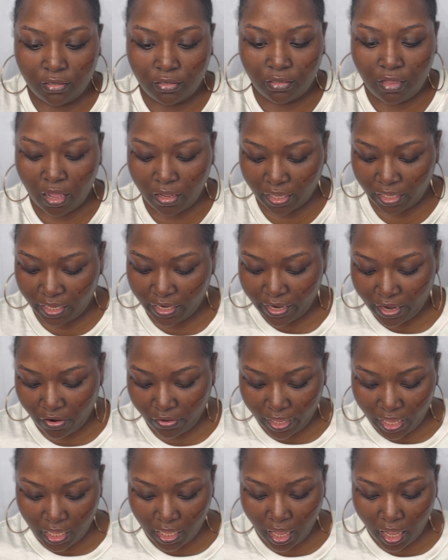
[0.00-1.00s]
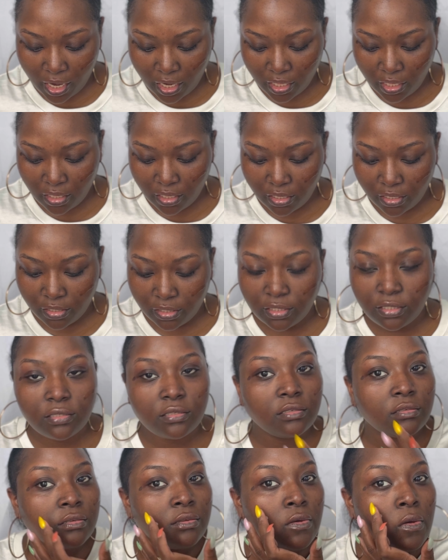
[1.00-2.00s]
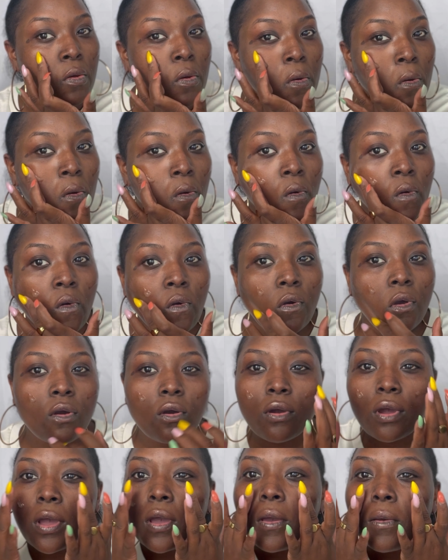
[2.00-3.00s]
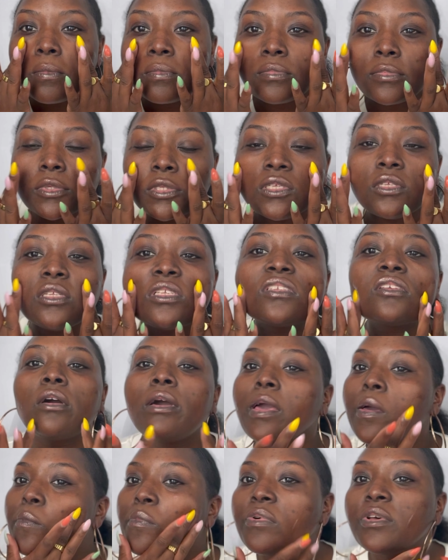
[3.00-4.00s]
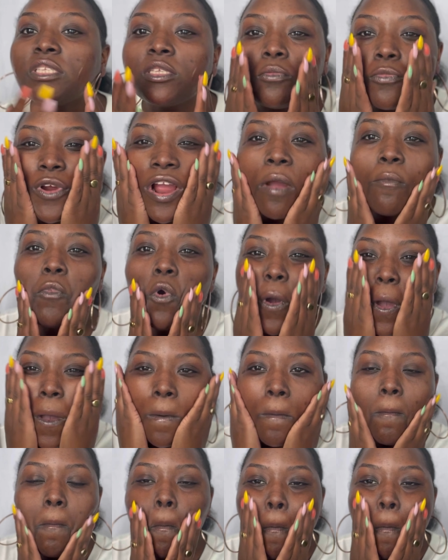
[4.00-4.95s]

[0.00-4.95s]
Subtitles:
I hear how chaotic he is. Okay, so let's go ahead and put some primer on.